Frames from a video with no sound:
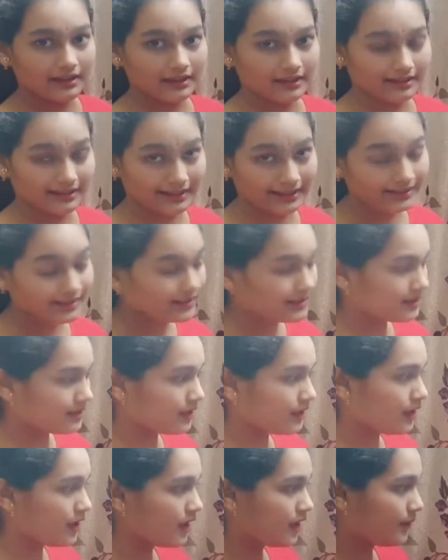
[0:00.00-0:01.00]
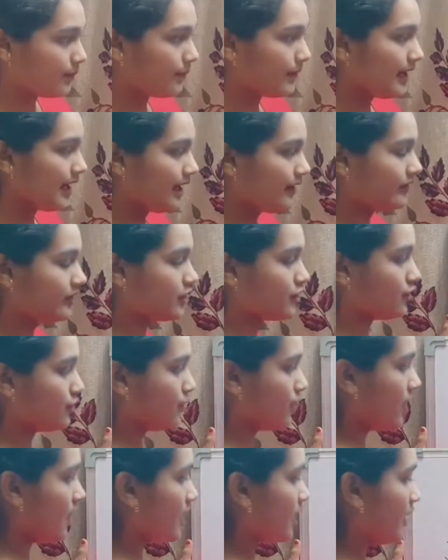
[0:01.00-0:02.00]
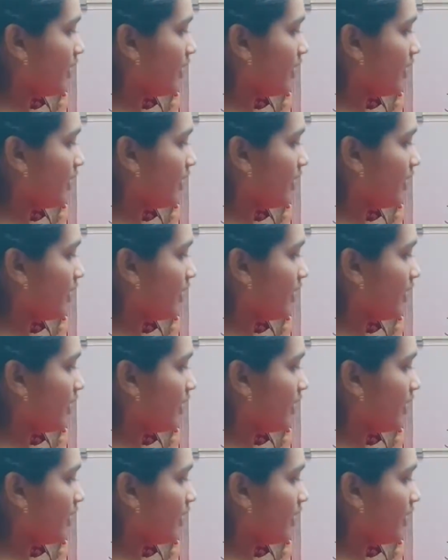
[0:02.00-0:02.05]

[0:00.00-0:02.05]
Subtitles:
Next, we have to do